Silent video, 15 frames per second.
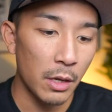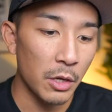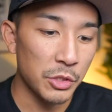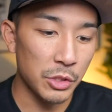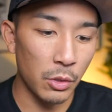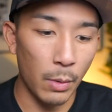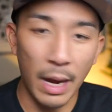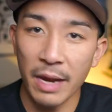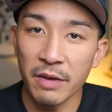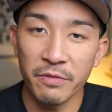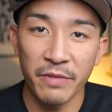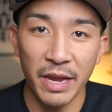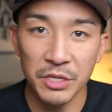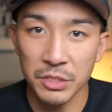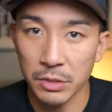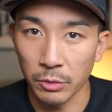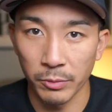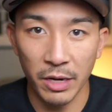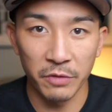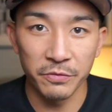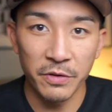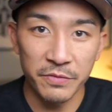So I invest
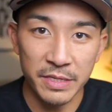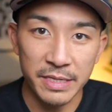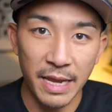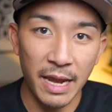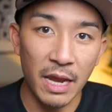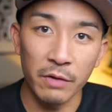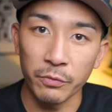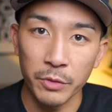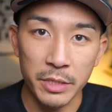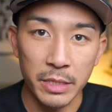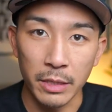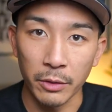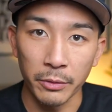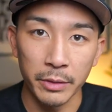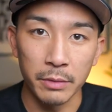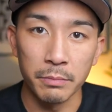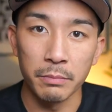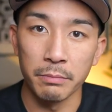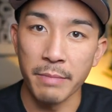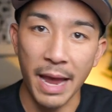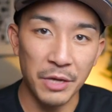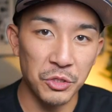around fifty K every year in
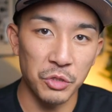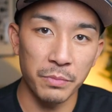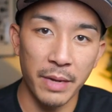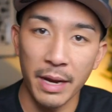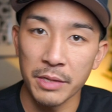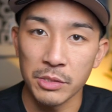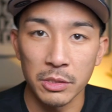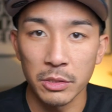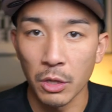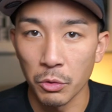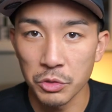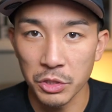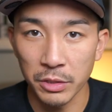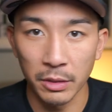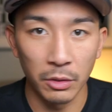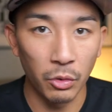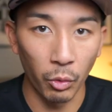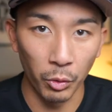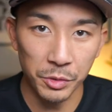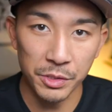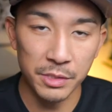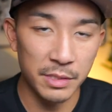masterminds and coaching and
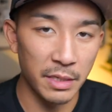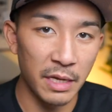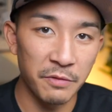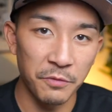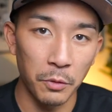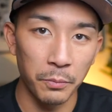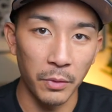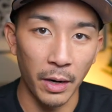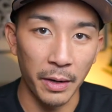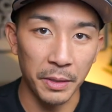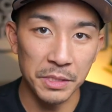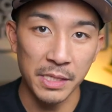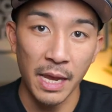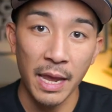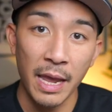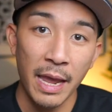courses and info products.